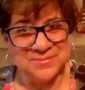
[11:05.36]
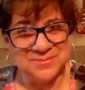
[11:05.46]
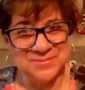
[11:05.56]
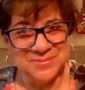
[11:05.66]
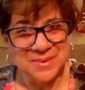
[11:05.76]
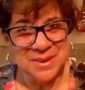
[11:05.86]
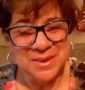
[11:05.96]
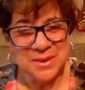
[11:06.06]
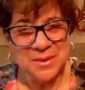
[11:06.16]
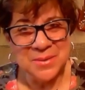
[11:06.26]

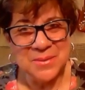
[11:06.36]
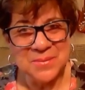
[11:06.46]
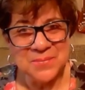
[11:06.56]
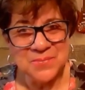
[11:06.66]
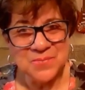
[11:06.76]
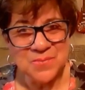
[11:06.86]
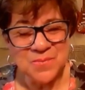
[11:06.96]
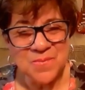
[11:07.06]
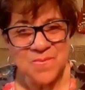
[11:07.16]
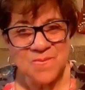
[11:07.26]

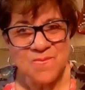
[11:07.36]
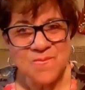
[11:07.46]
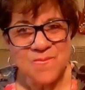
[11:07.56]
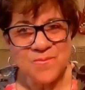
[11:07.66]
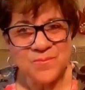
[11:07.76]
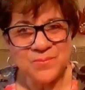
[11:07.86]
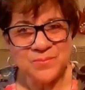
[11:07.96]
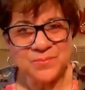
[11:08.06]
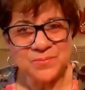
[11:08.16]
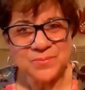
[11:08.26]

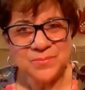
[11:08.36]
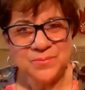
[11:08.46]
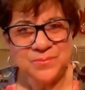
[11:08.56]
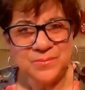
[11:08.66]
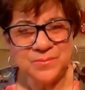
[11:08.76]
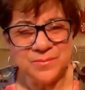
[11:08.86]
No one is speaking in this clip.